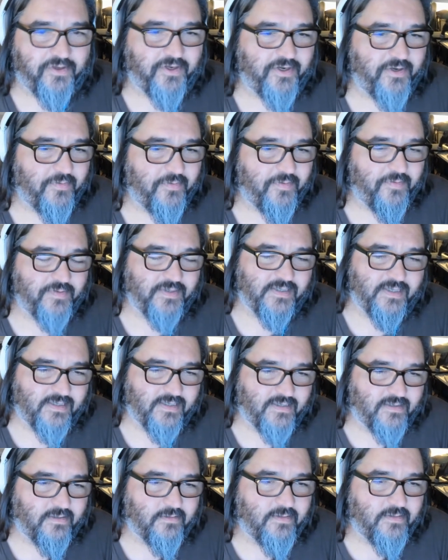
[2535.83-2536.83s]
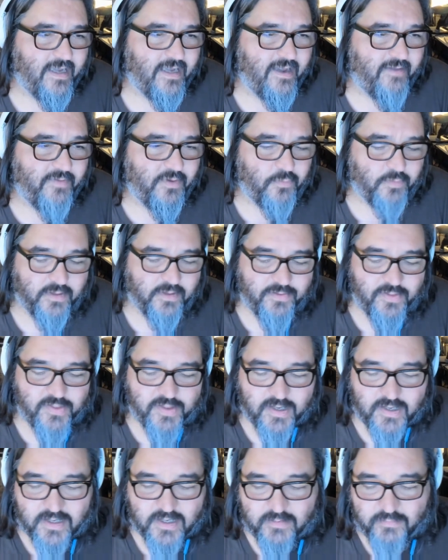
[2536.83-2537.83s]
And it was this ugly, heavy wood
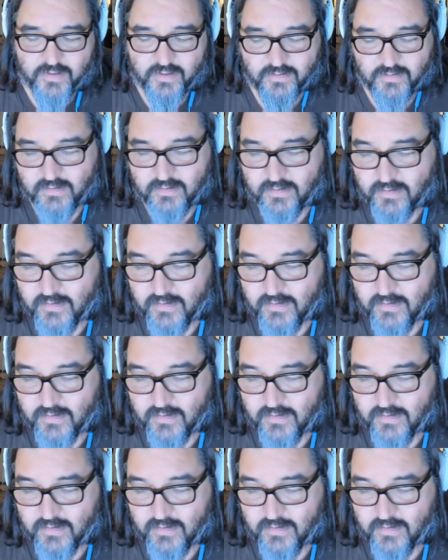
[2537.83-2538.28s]
theme, and